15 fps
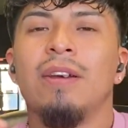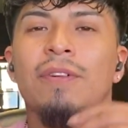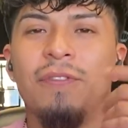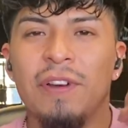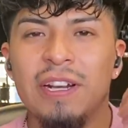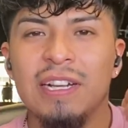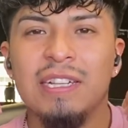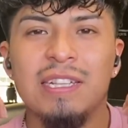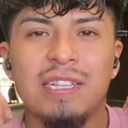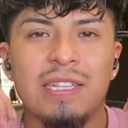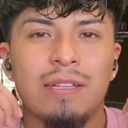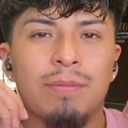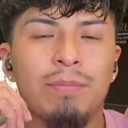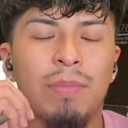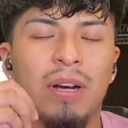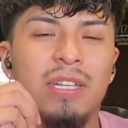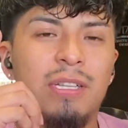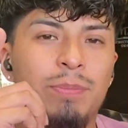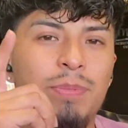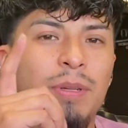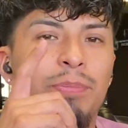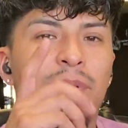Fitness
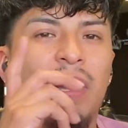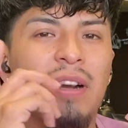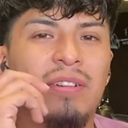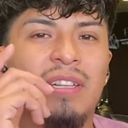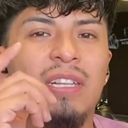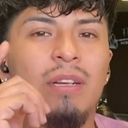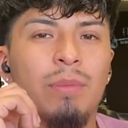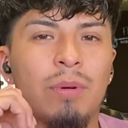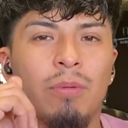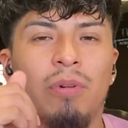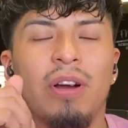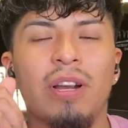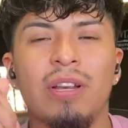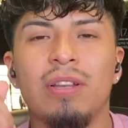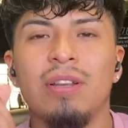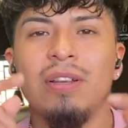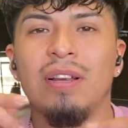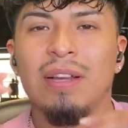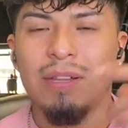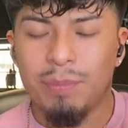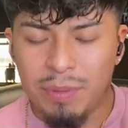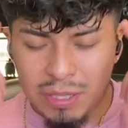must be priority number one. You
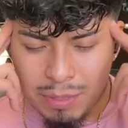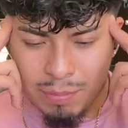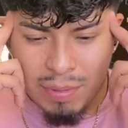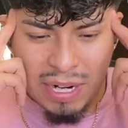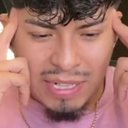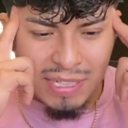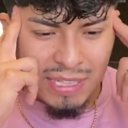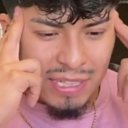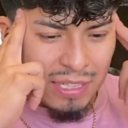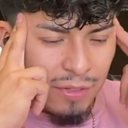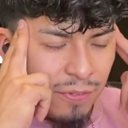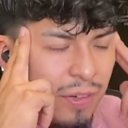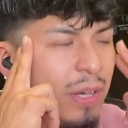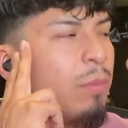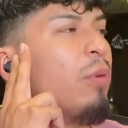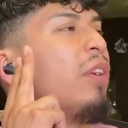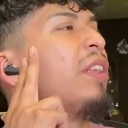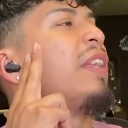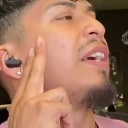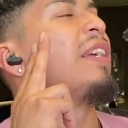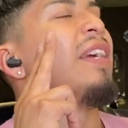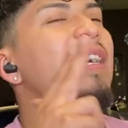have to be in the mindset, the framework
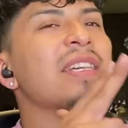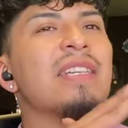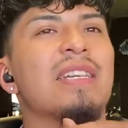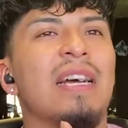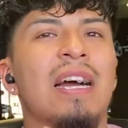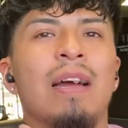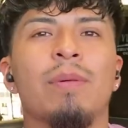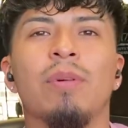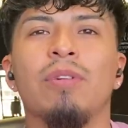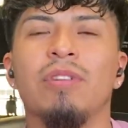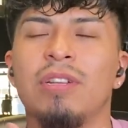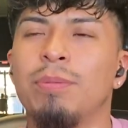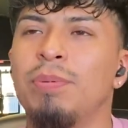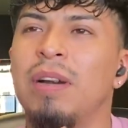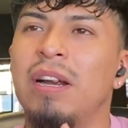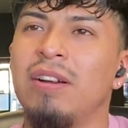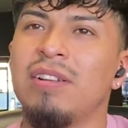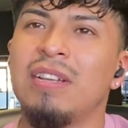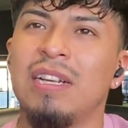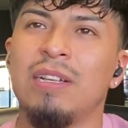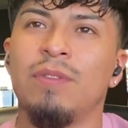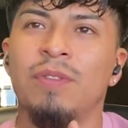that yes, I'm going to
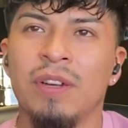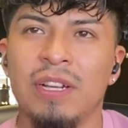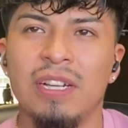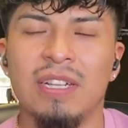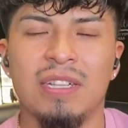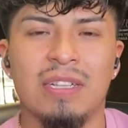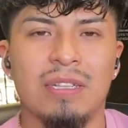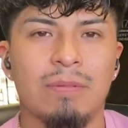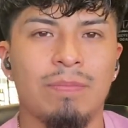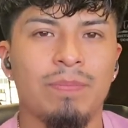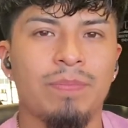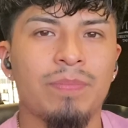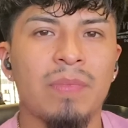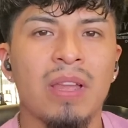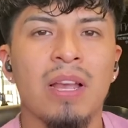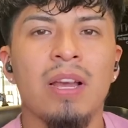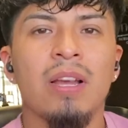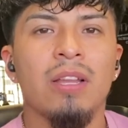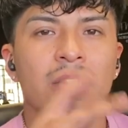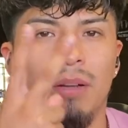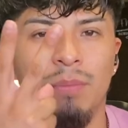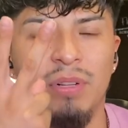prioritize fitness.
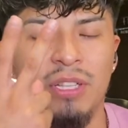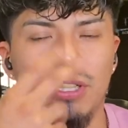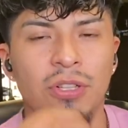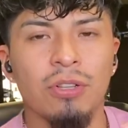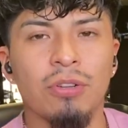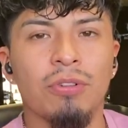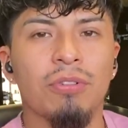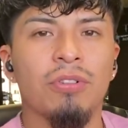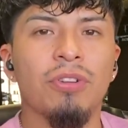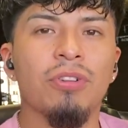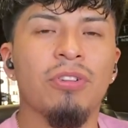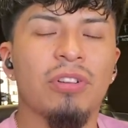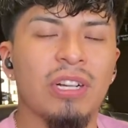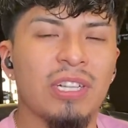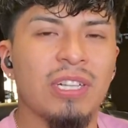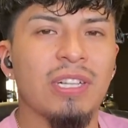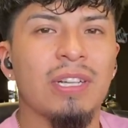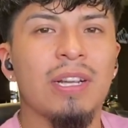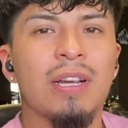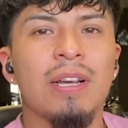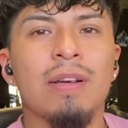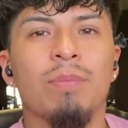Number two,
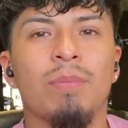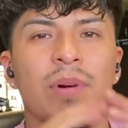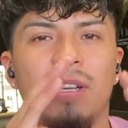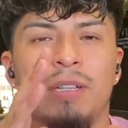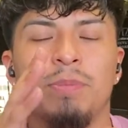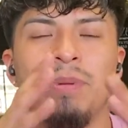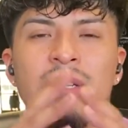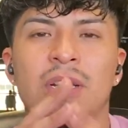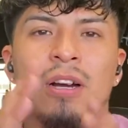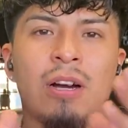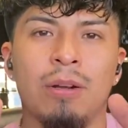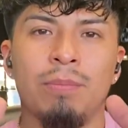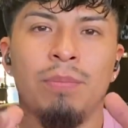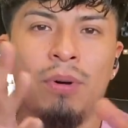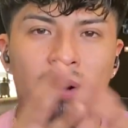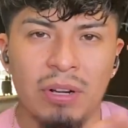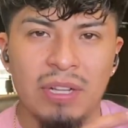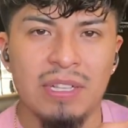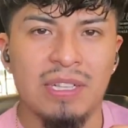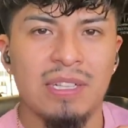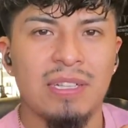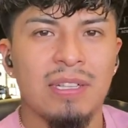nutrition must be on
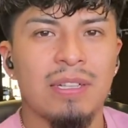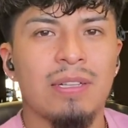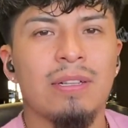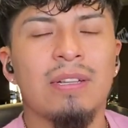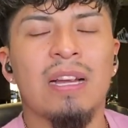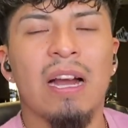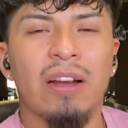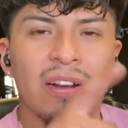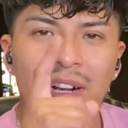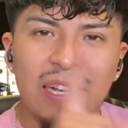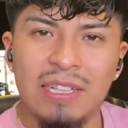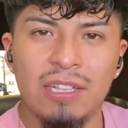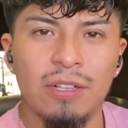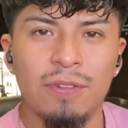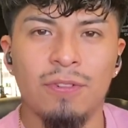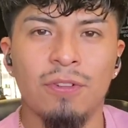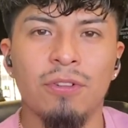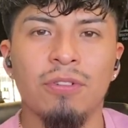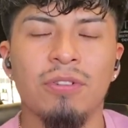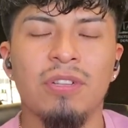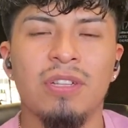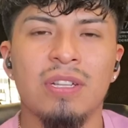point. Calculate your
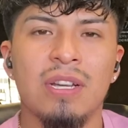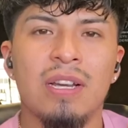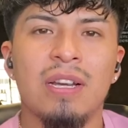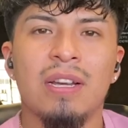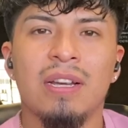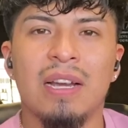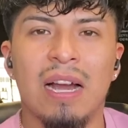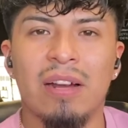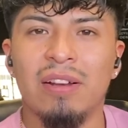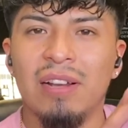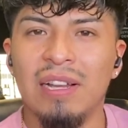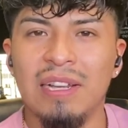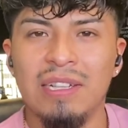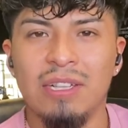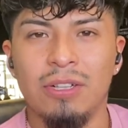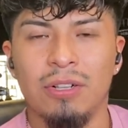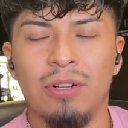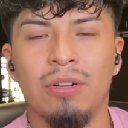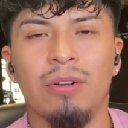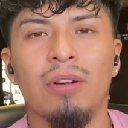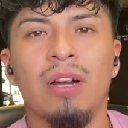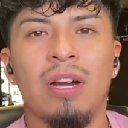foods, calculate
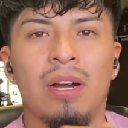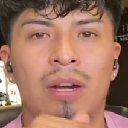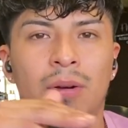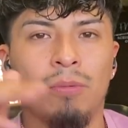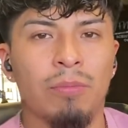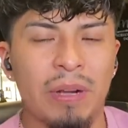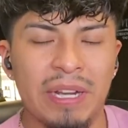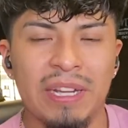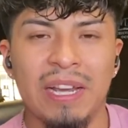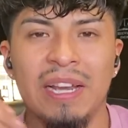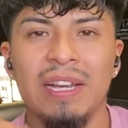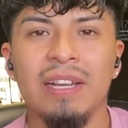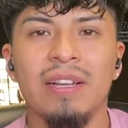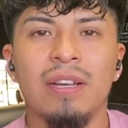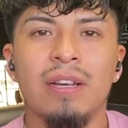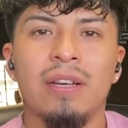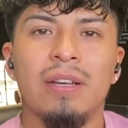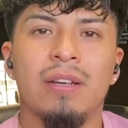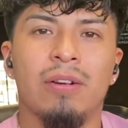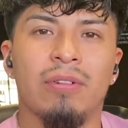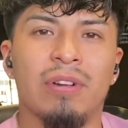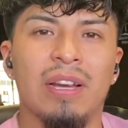your weight gain,
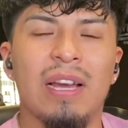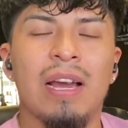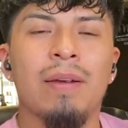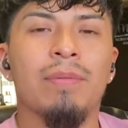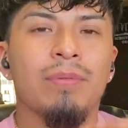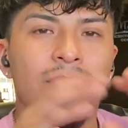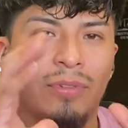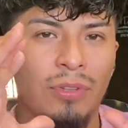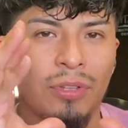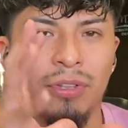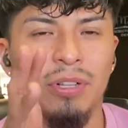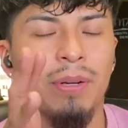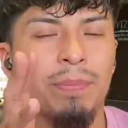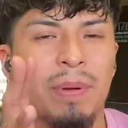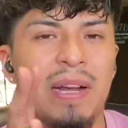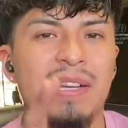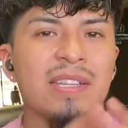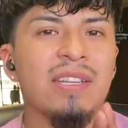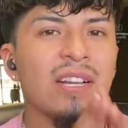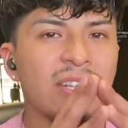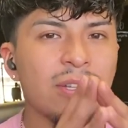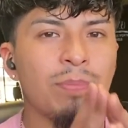okay, and do your
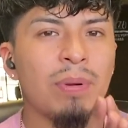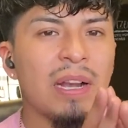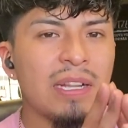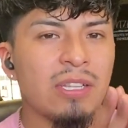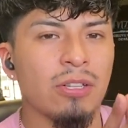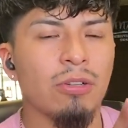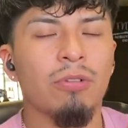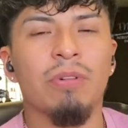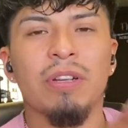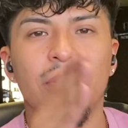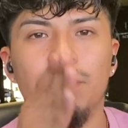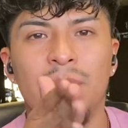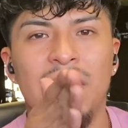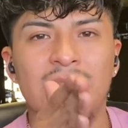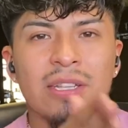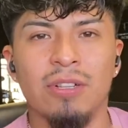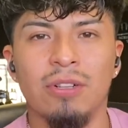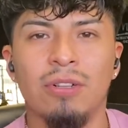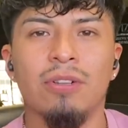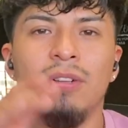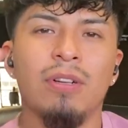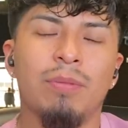best not to plateau. When you
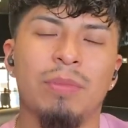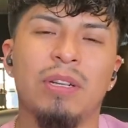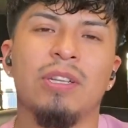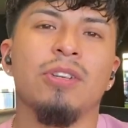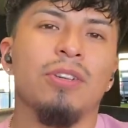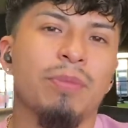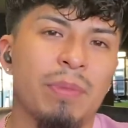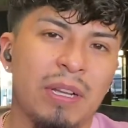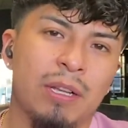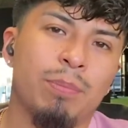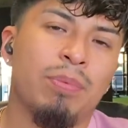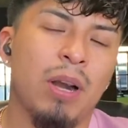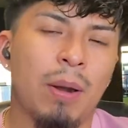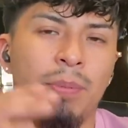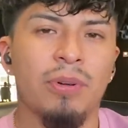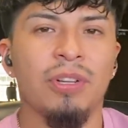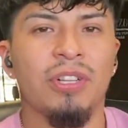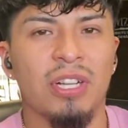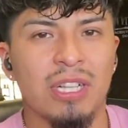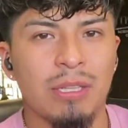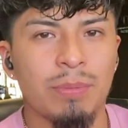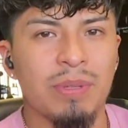plateau, make sure you make the proper
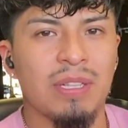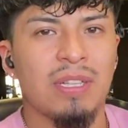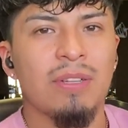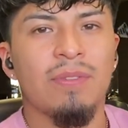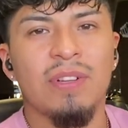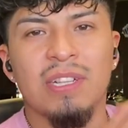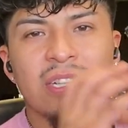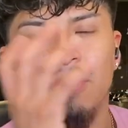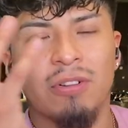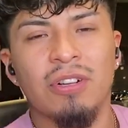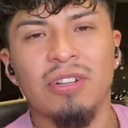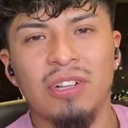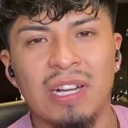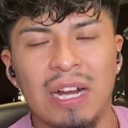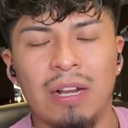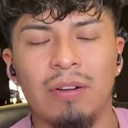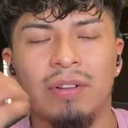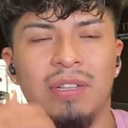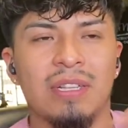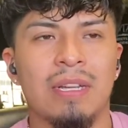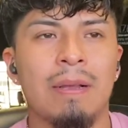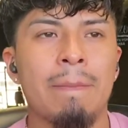adjustments, 5,200 calories.